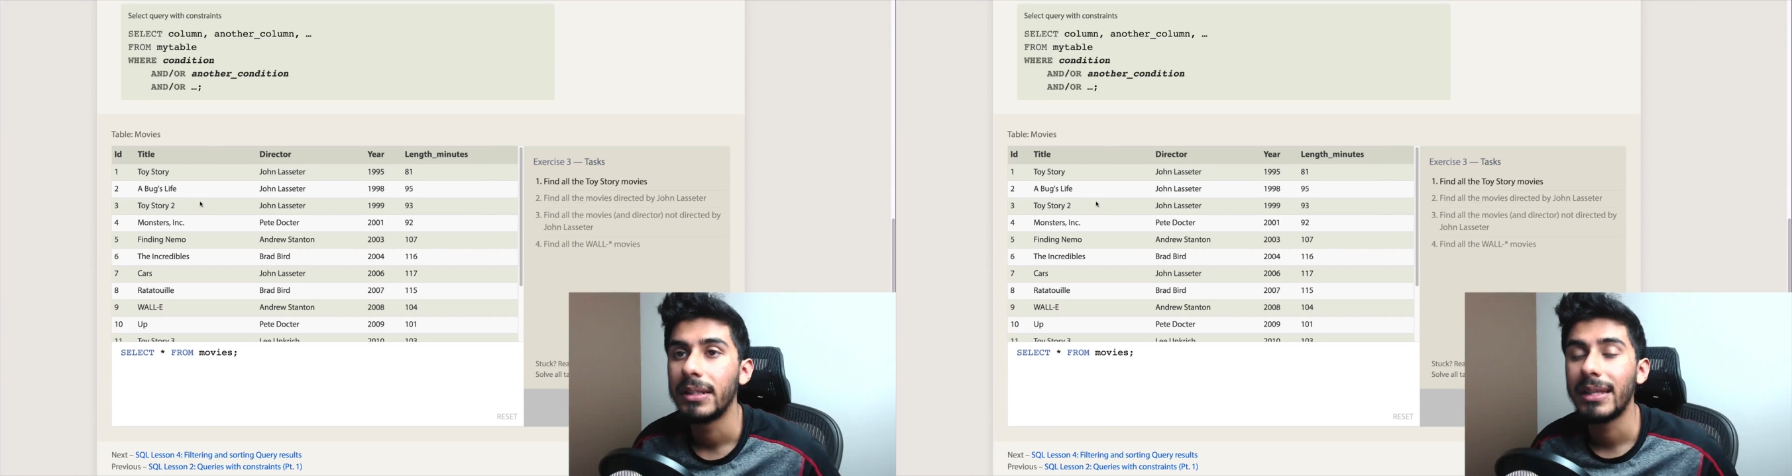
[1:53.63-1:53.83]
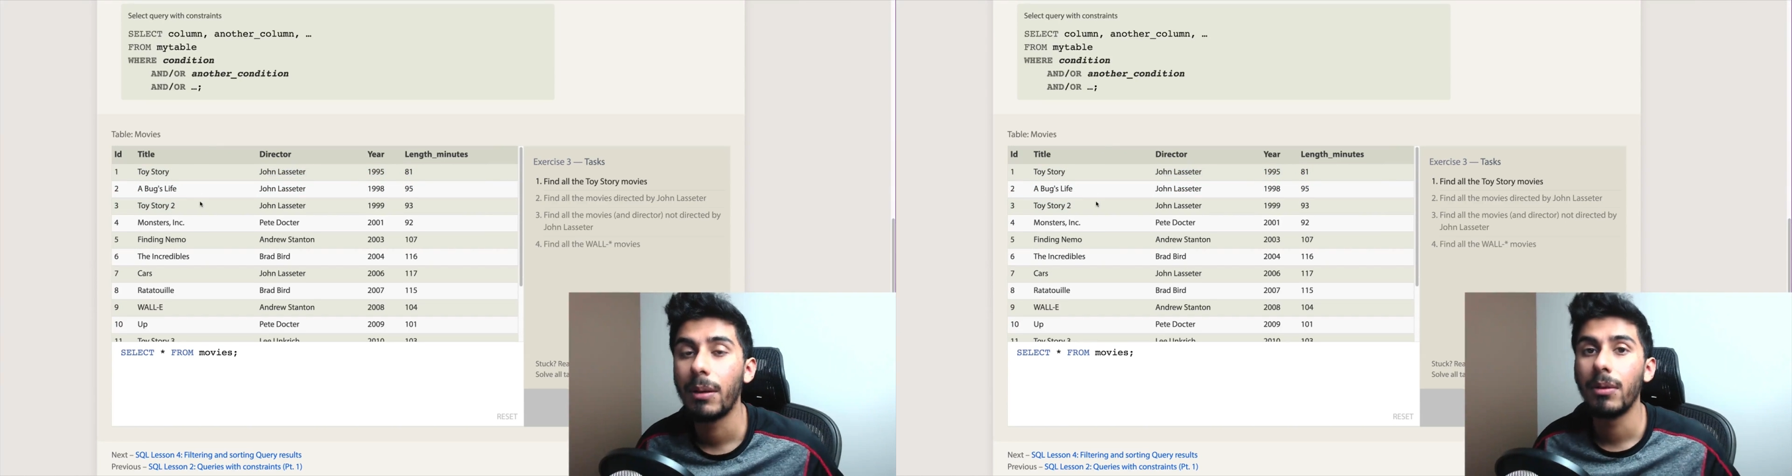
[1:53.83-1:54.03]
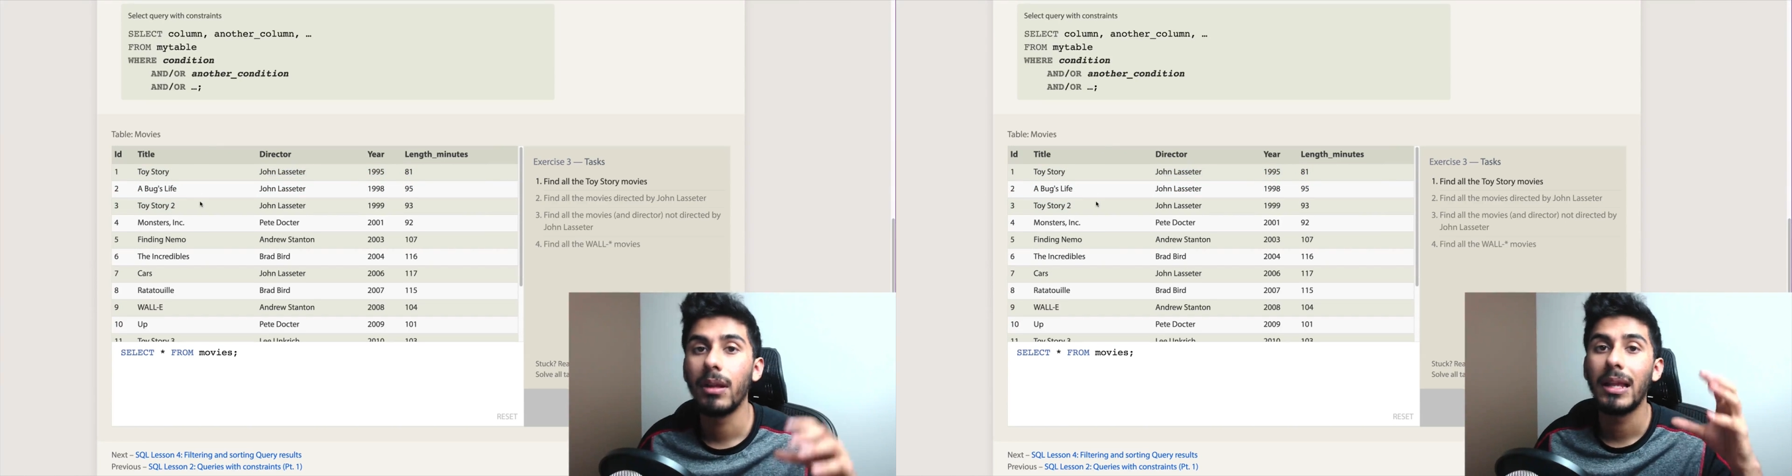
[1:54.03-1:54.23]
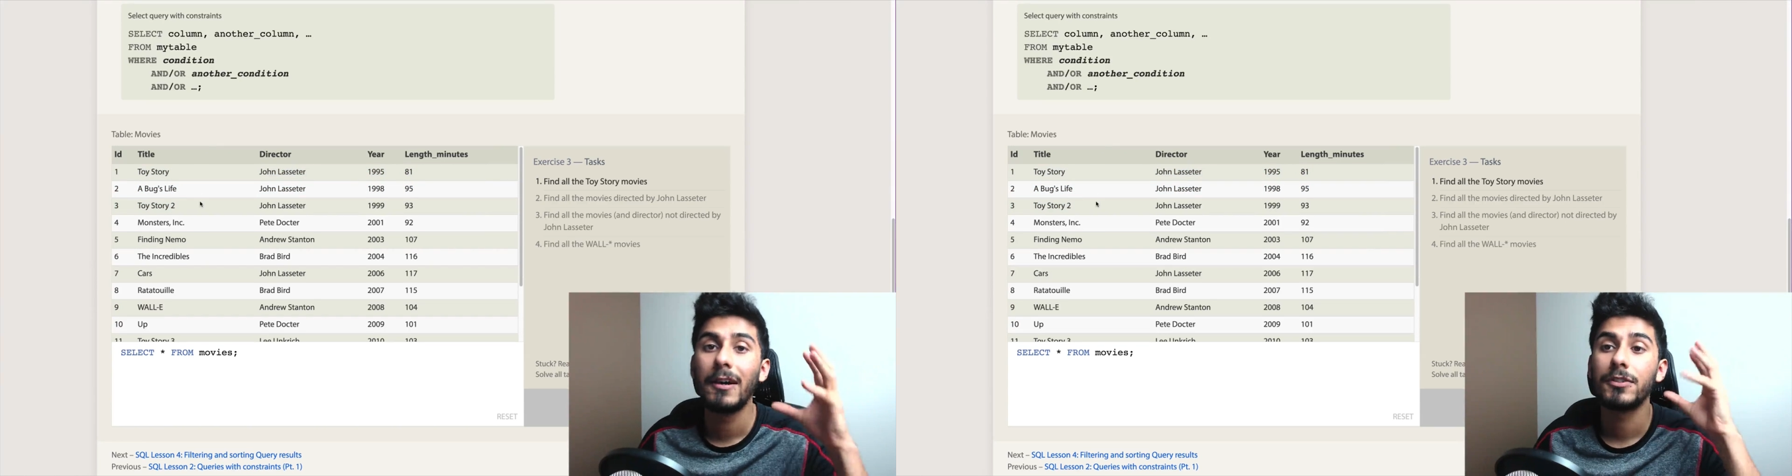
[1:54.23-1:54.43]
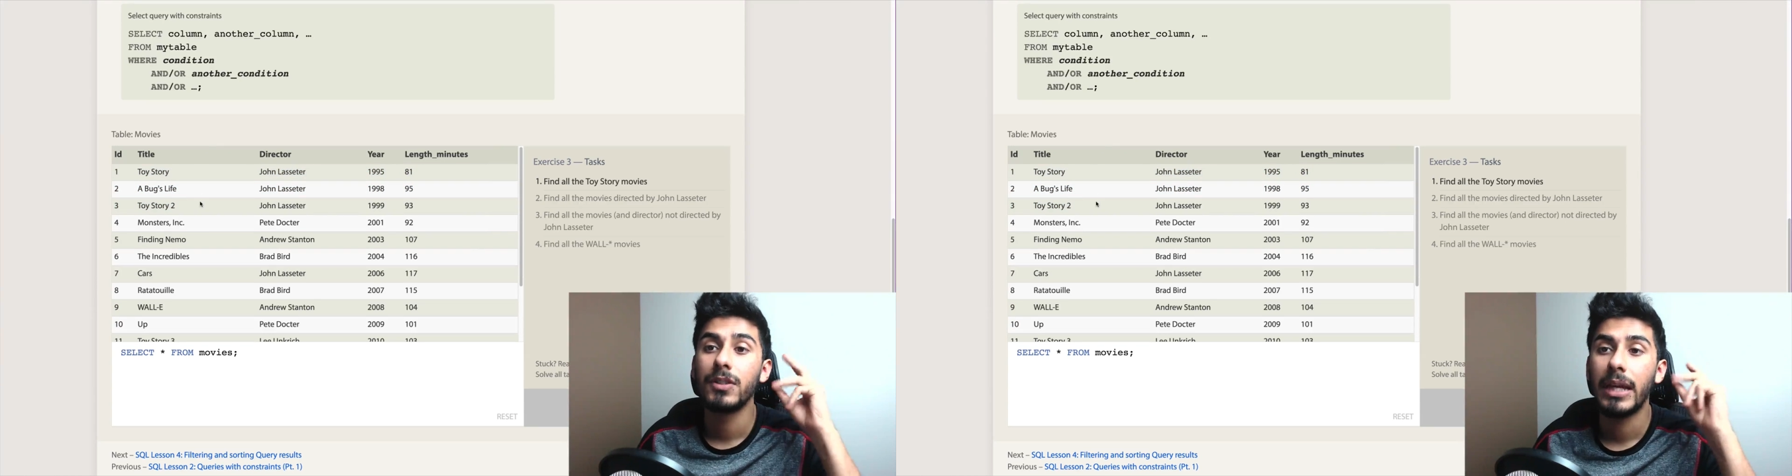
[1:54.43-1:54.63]
that will
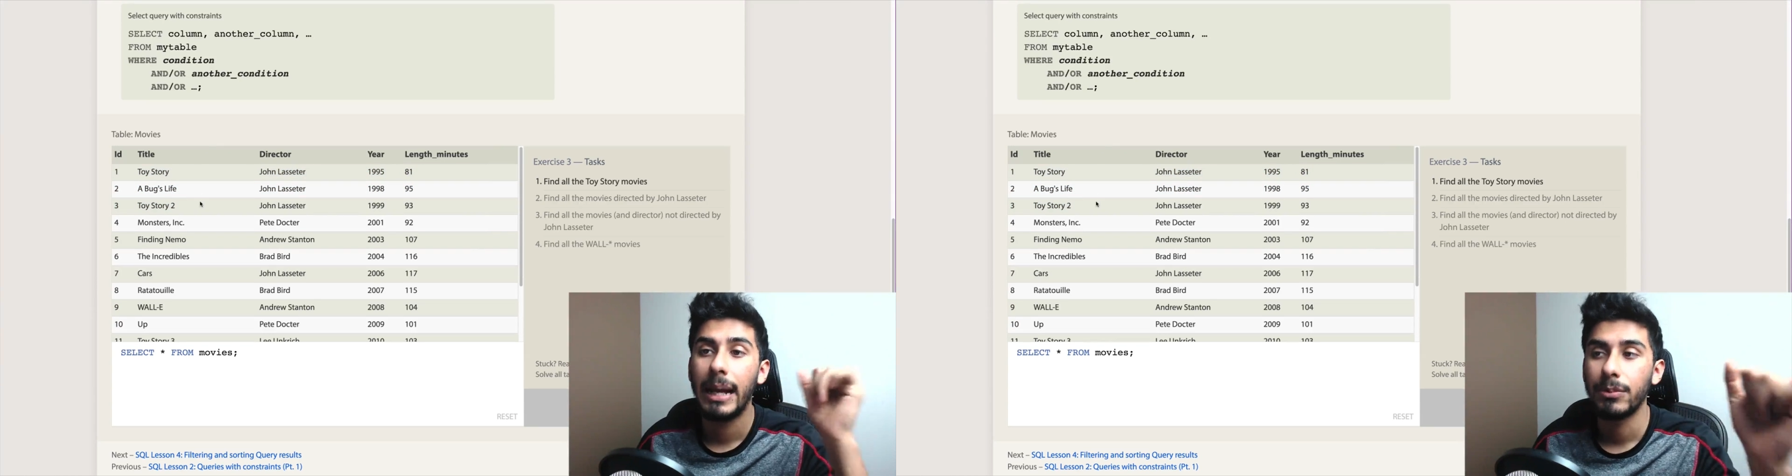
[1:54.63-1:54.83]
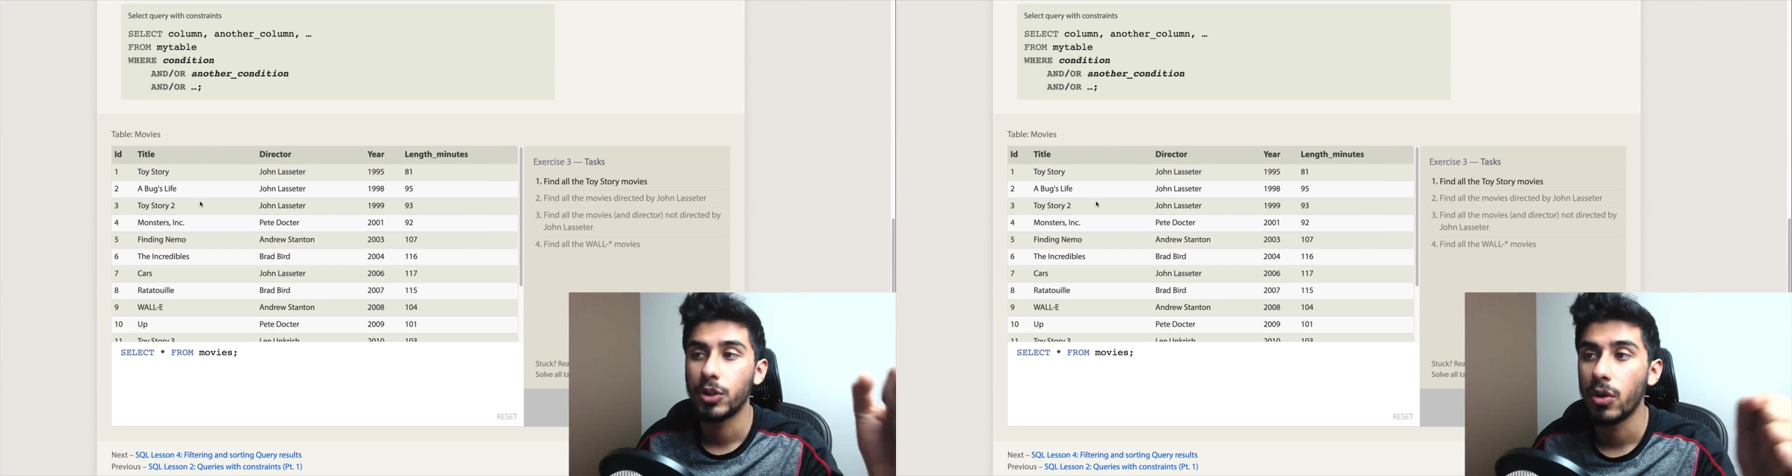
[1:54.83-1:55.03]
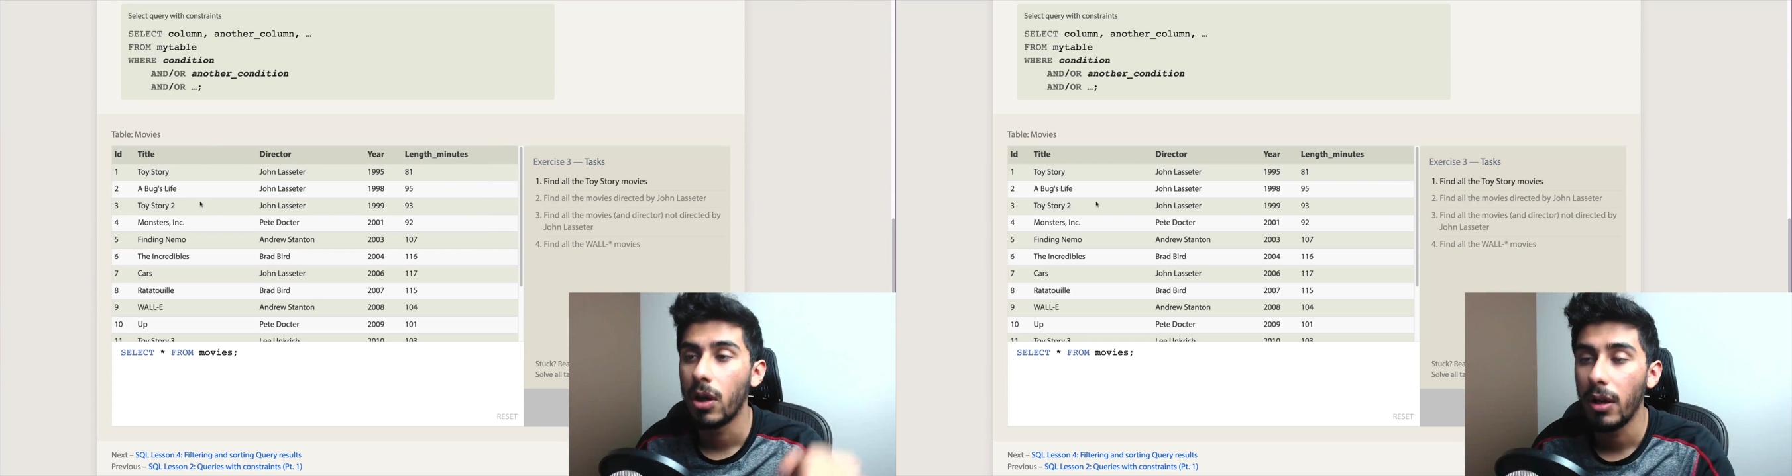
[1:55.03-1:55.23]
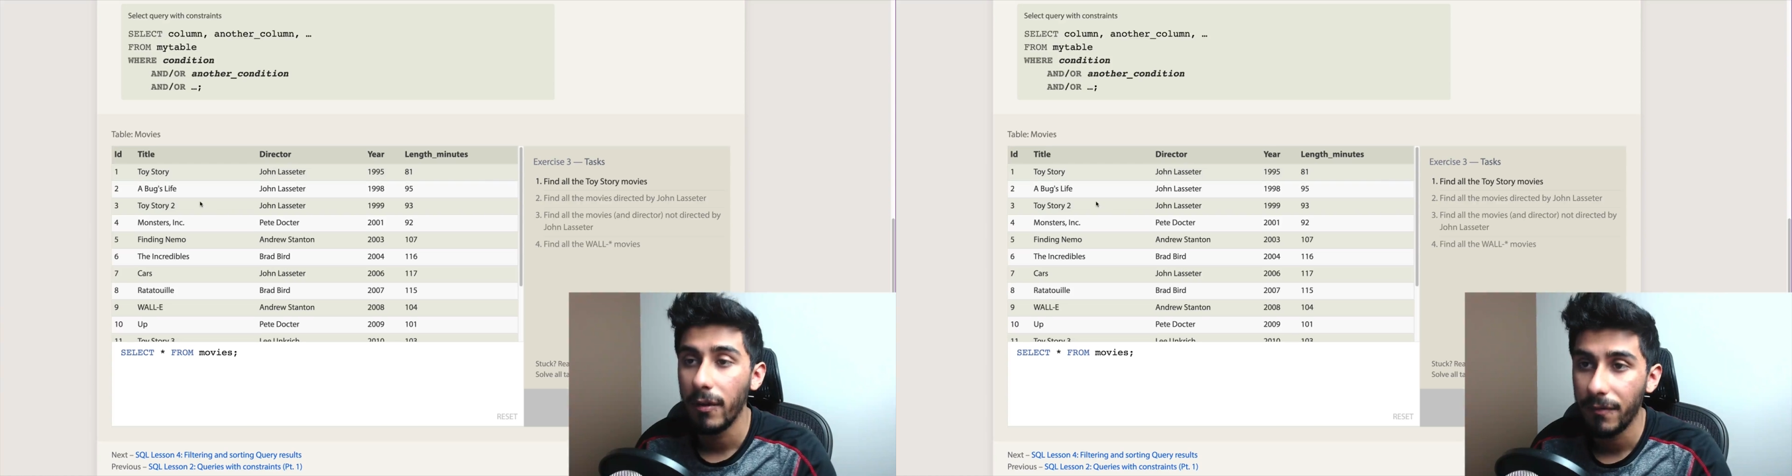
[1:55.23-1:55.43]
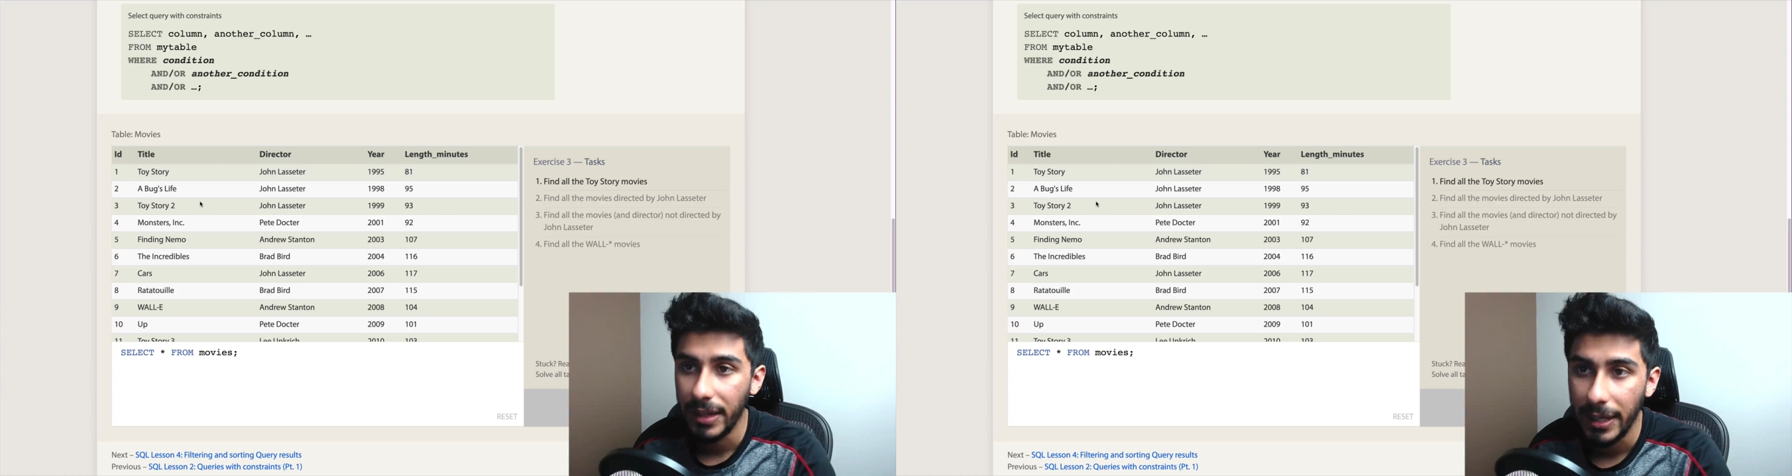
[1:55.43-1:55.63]
allow us to capture all
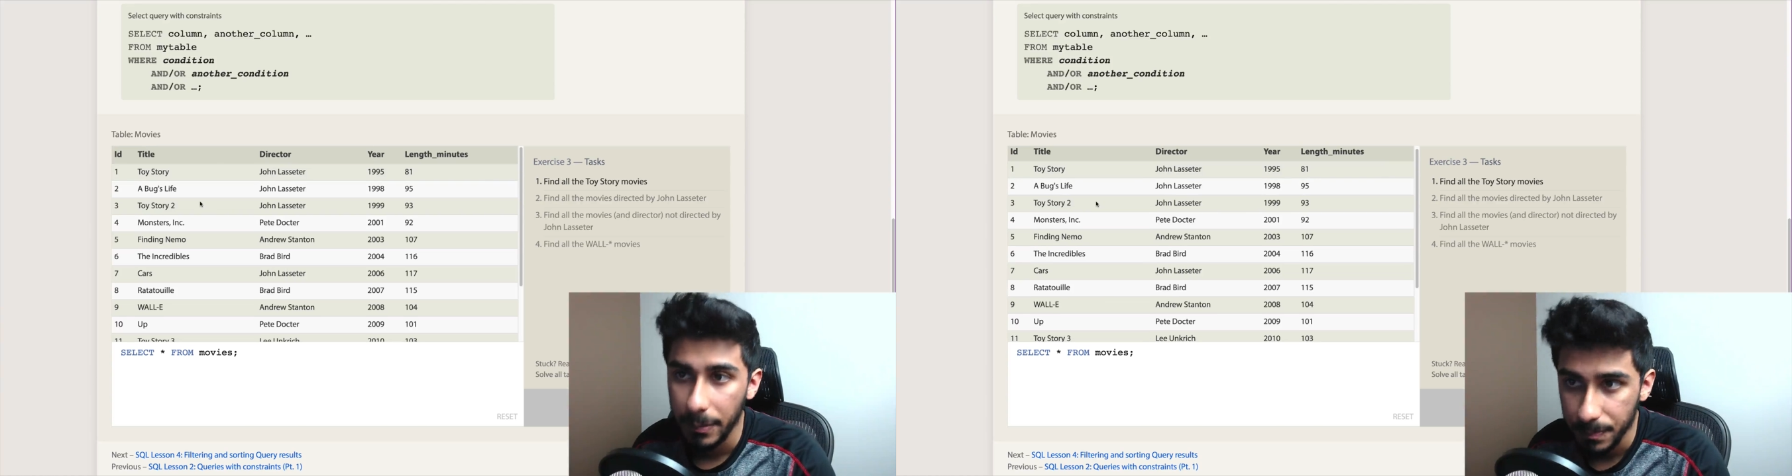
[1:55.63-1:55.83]
of that.